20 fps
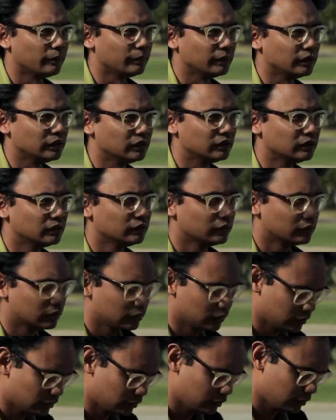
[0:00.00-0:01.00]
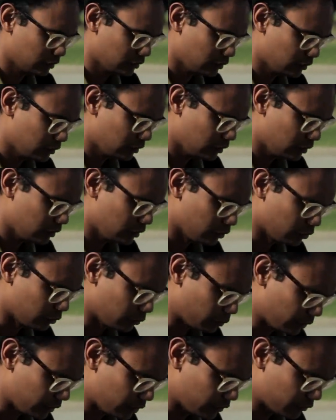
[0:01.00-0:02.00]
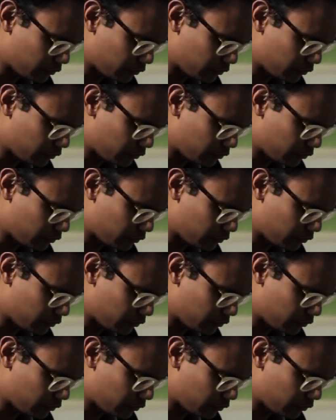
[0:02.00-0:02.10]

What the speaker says: I mean, you were with him